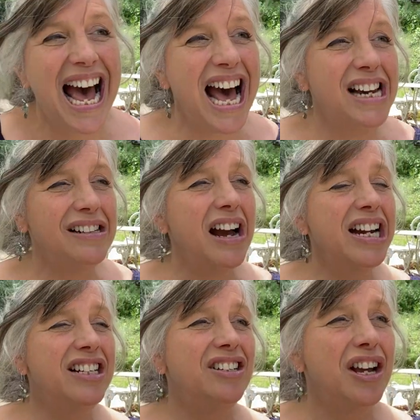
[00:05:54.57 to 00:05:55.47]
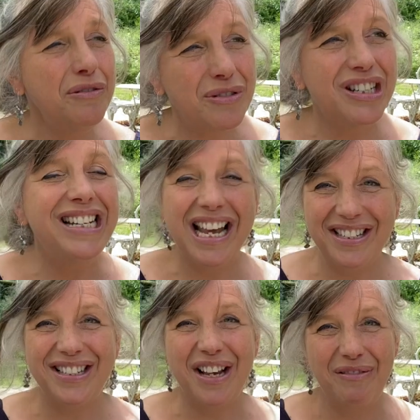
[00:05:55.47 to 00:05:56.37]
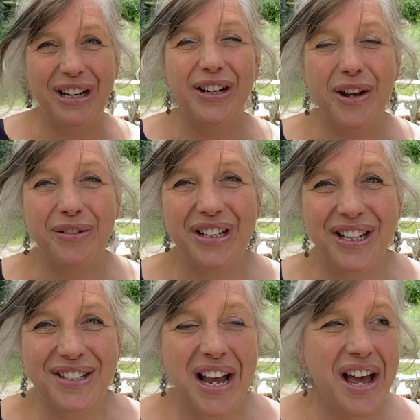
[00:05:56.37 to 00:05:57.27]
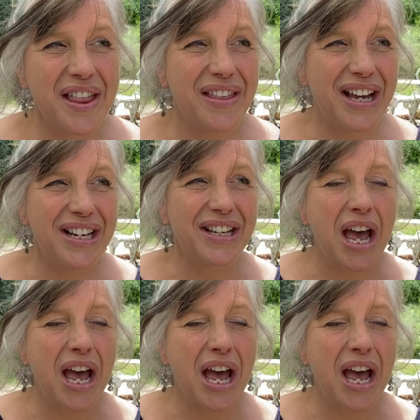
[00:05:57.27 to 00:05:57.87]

And I don't necessarily notice that